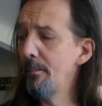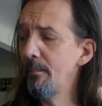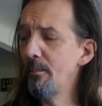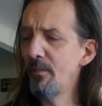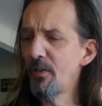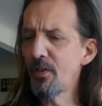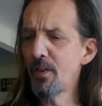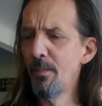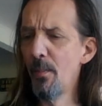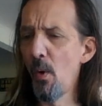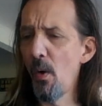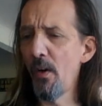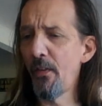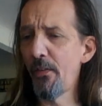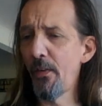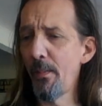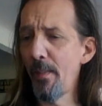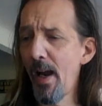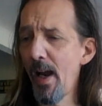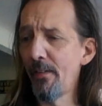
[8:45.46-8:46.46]
Some more
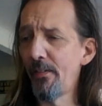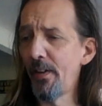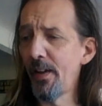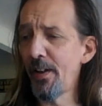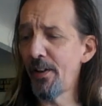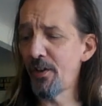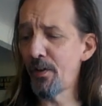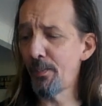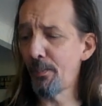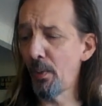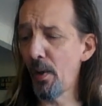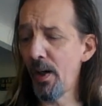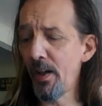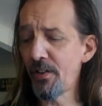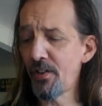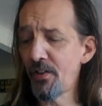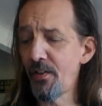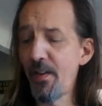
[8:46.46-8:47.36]
from Avalanche Press.